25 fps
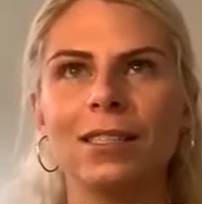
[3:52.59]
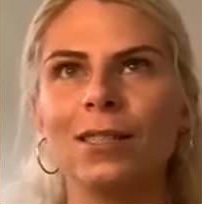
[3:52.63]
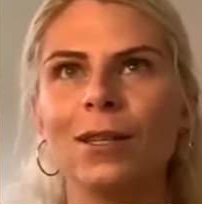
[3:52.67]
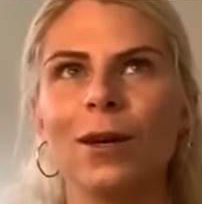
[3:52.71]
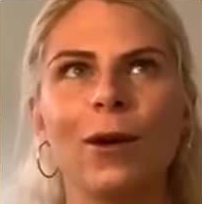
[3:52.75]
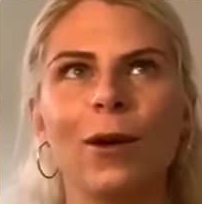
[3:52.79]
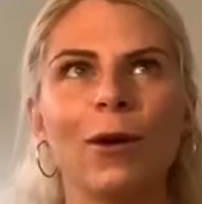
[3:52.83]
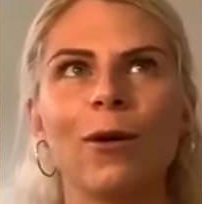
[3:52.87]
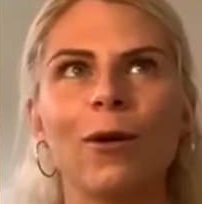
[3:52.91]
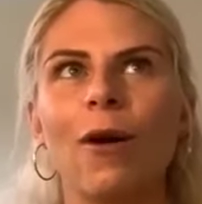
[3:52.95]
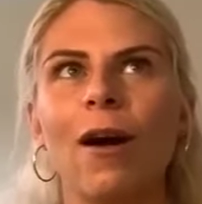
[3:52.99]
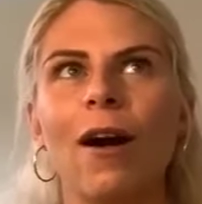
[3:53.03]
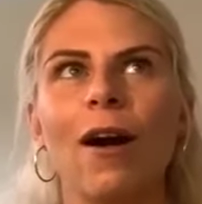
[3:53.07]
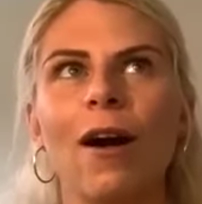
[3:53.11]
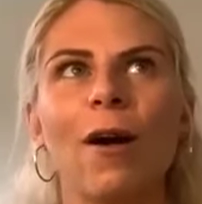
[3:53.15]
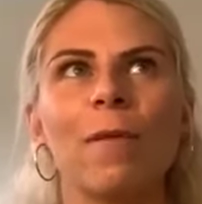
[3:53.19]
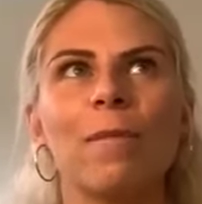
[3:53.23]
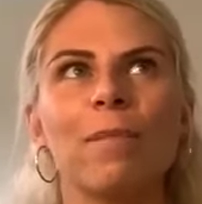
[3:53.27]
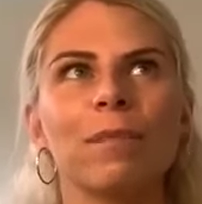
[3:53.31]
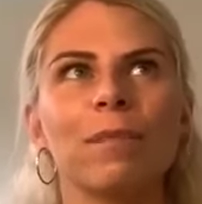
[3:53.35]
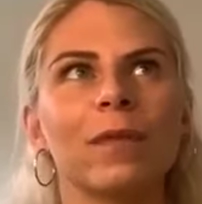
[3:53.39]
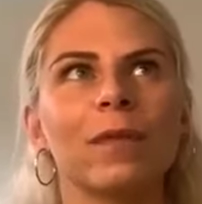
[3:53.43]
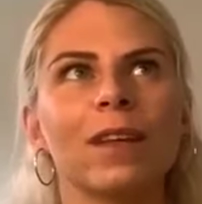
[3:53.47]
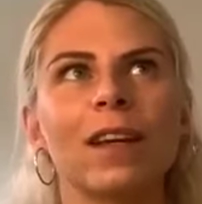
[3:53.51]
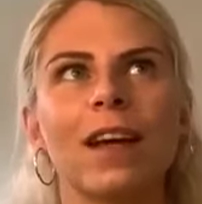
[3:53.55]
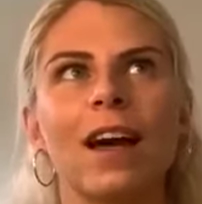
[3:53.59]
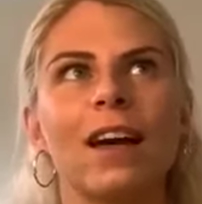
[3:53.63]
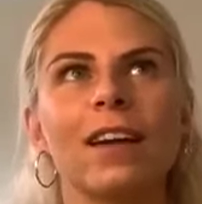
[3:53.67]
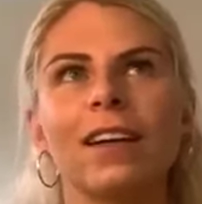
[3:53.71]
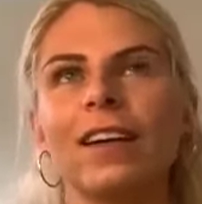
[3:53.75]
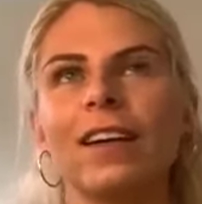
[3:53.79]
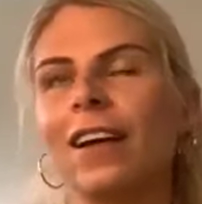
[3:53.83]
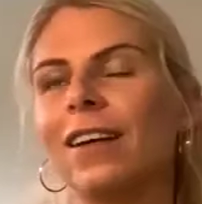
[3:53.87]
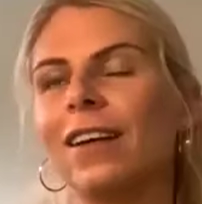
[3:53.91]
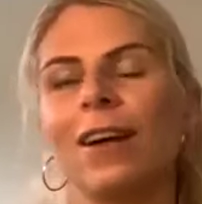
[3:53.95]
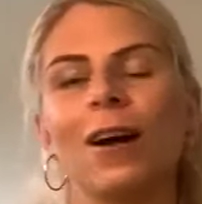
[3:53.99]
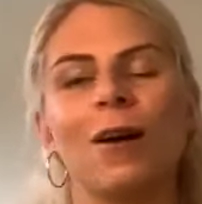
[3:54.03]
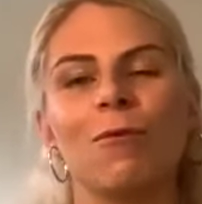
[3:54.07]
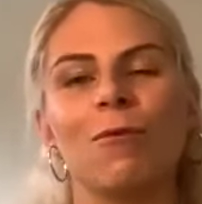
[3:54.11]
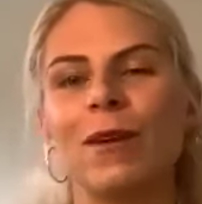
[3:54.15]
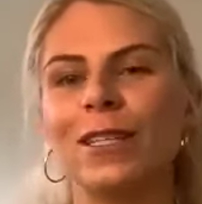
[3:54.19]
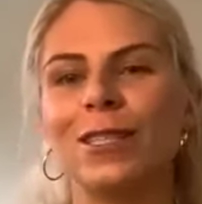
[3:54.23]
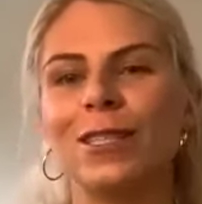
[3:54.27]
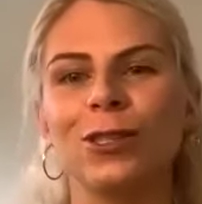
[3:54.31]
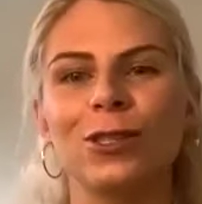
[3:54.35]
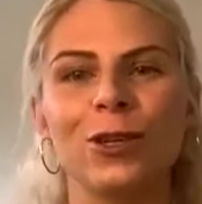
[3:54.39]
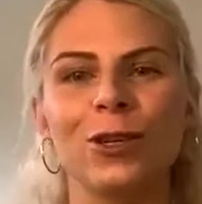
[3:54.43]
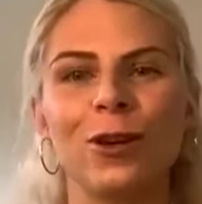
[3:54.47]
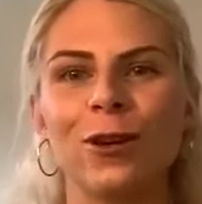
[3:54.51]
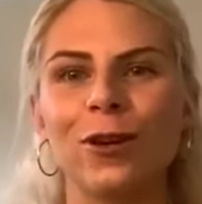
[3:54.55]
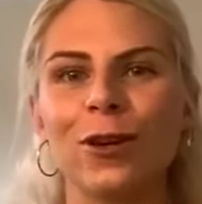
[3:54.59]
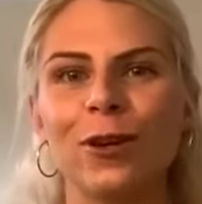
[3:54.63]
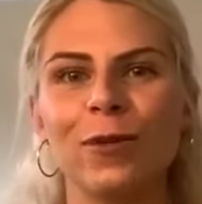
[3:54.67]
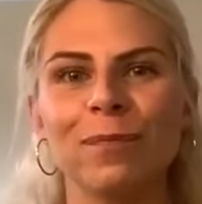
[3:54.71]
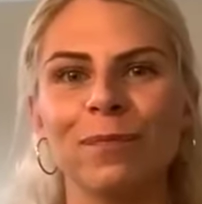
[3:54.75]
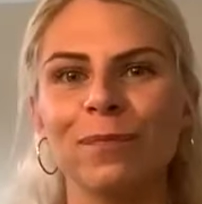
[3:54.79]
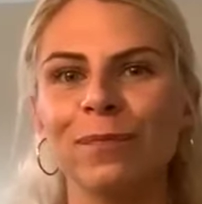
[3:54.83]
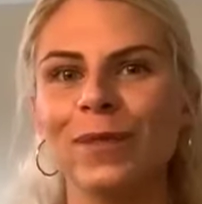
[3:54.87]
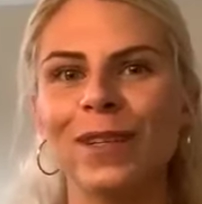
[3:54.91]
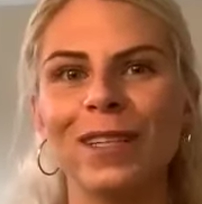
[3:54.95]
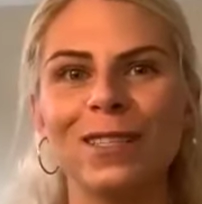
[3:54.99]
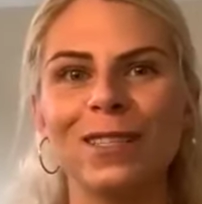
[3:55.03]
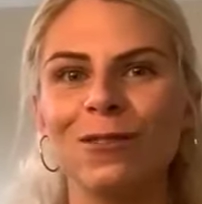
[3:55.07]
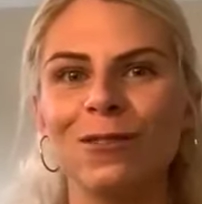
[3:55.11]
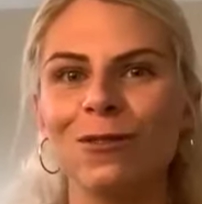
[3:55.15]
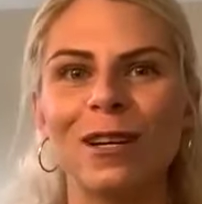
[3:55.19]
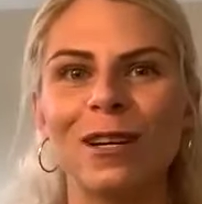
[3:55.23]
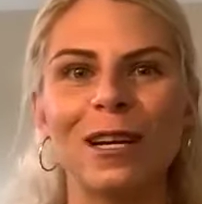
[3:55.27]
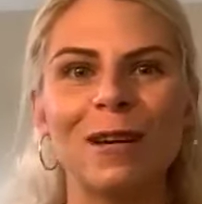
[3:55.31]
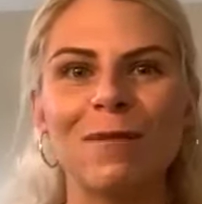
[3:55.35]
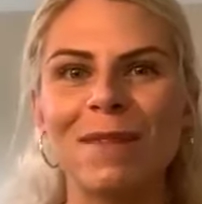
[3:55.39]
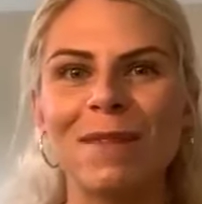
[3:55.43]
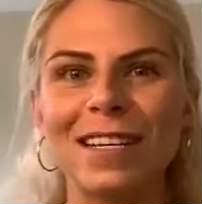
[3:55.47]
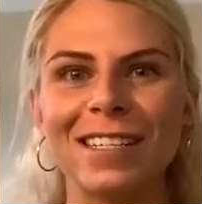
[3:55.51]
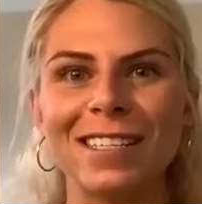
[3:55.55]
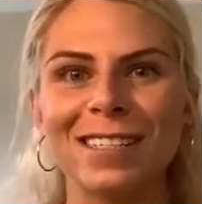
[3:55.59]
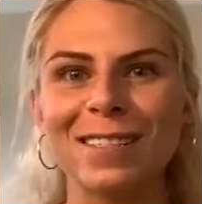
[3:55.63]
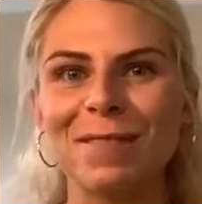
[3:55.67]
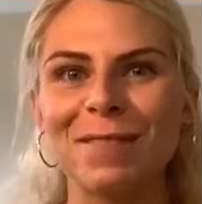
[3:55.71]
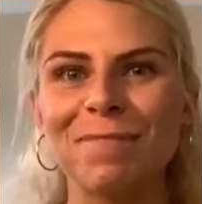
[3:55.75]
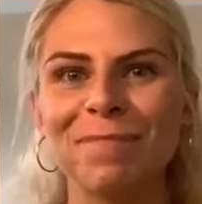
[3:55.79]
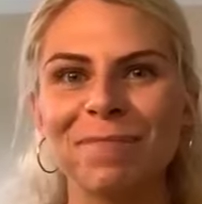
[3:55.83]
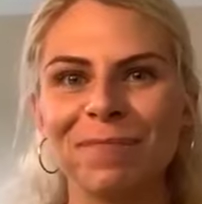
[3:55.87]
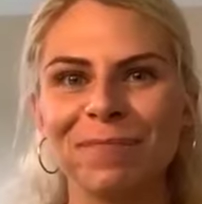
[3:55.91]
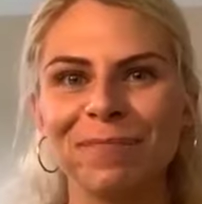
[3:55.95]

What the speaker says: So I can't wait to show you. It's really amazing.